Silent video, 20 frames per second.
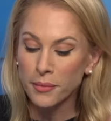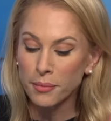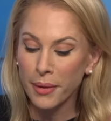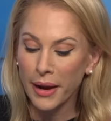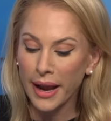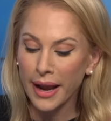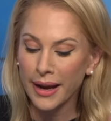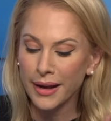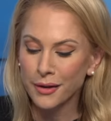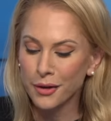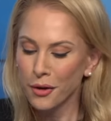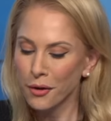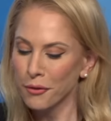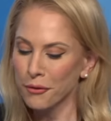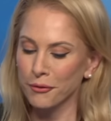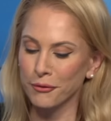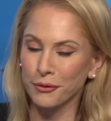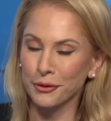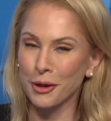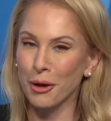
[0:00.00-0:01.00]
paid
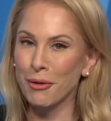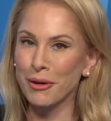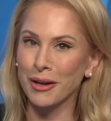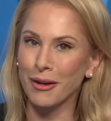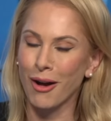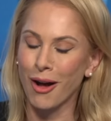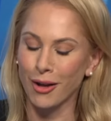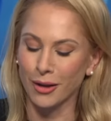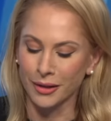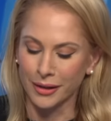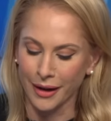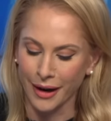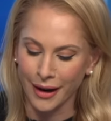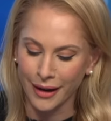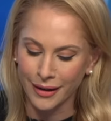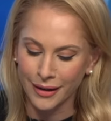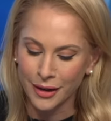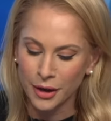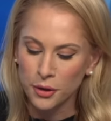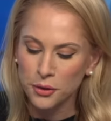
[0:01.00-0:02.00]
floating
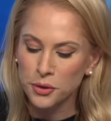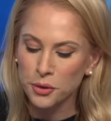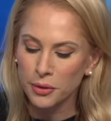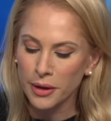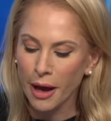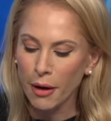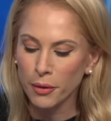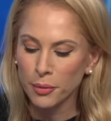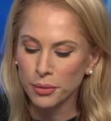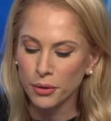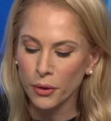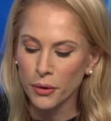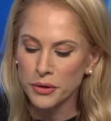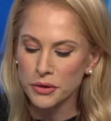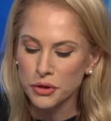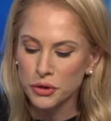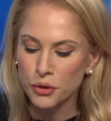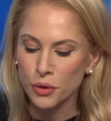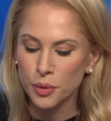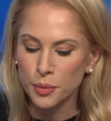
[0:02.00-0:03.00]
holiday to allow
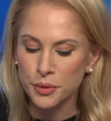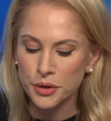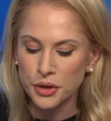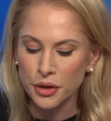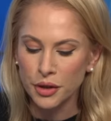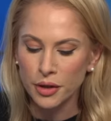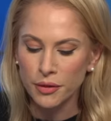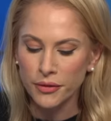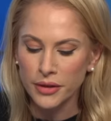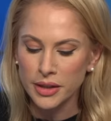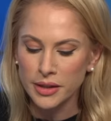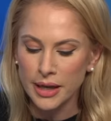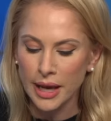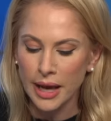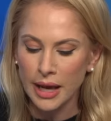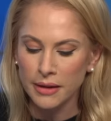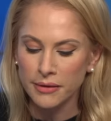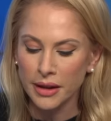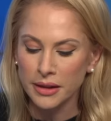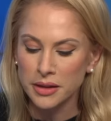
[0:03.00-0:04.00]
employees to observe a
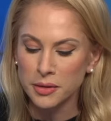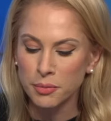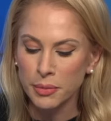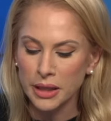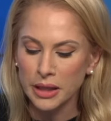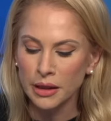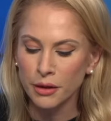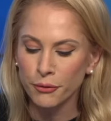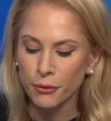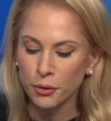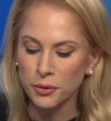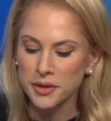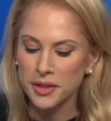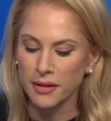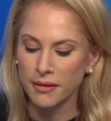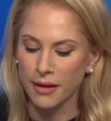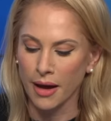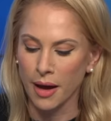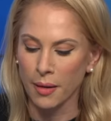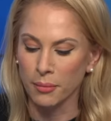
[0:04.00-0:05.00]
day that's meaningful to
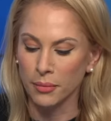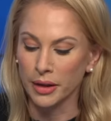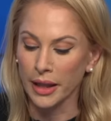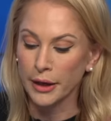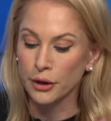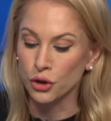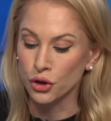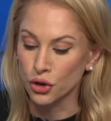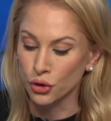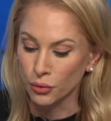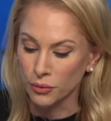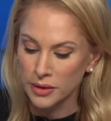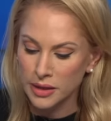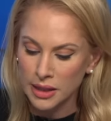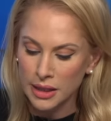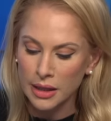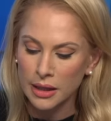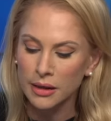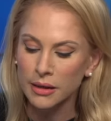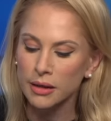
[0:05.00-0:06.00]
them, like
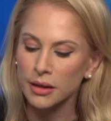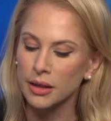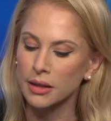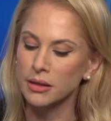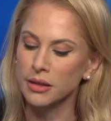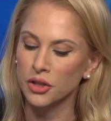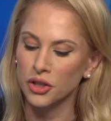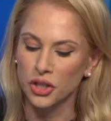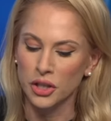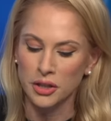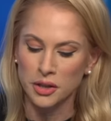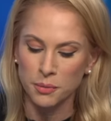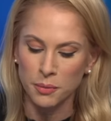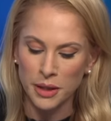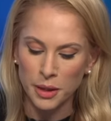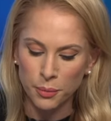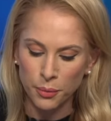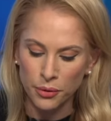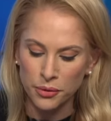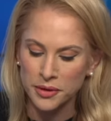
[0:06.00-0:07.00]
Juneteenth, Indigenous
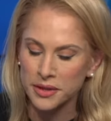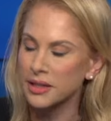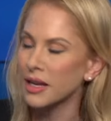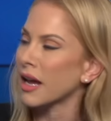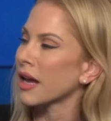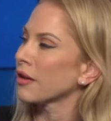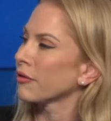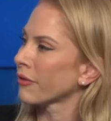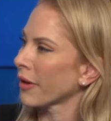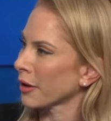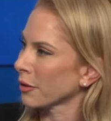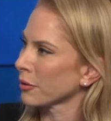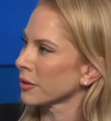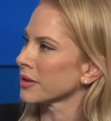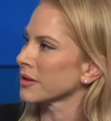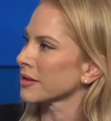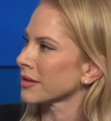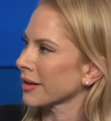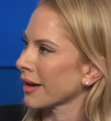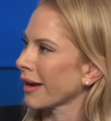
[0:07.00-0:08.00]
Peoples Day,
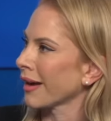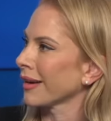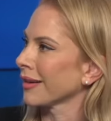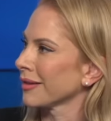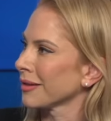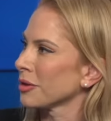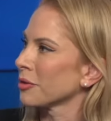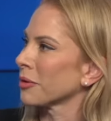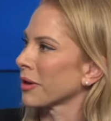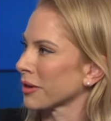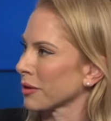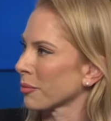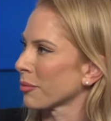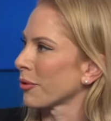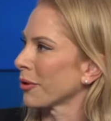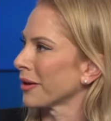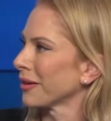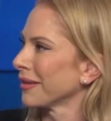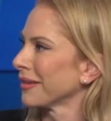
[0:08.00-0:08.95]
Veterans Day. You get the point.